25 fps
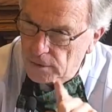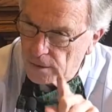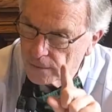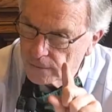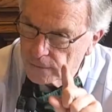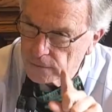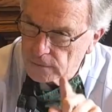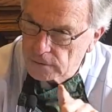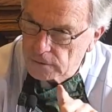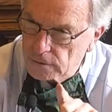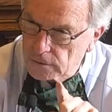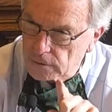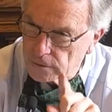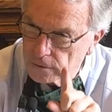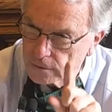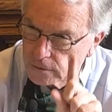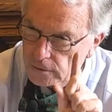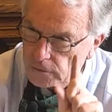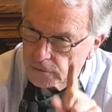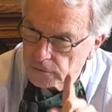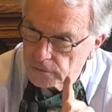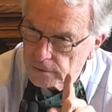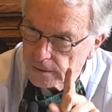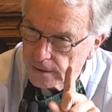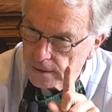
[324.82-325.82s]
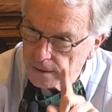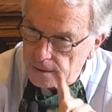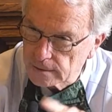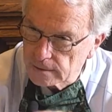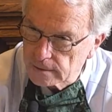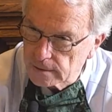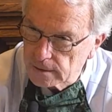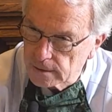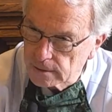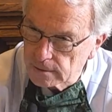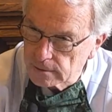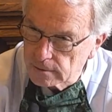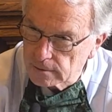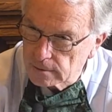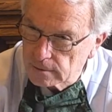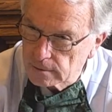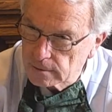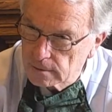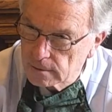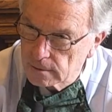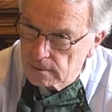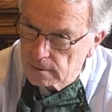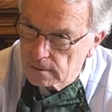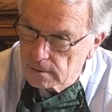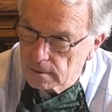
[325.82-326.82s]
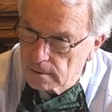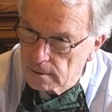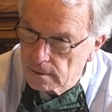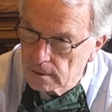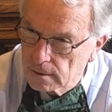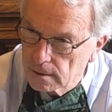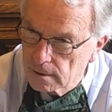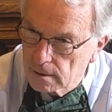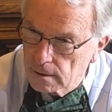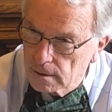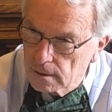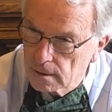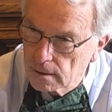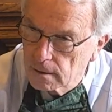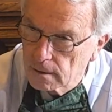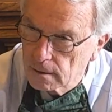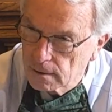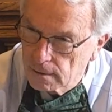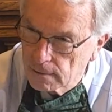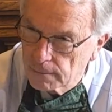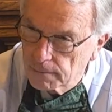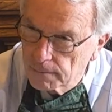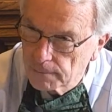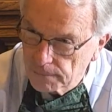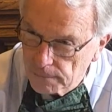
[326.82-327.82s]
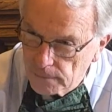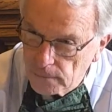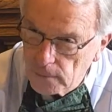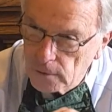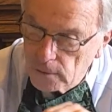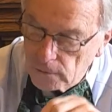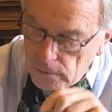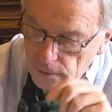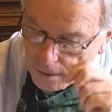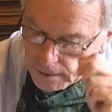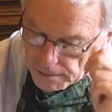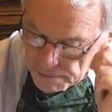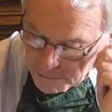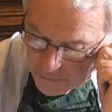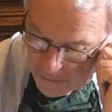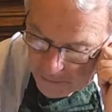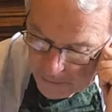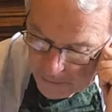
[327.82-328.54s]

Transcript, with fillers: officer on the street has tasers. That's 100% correct. Okay.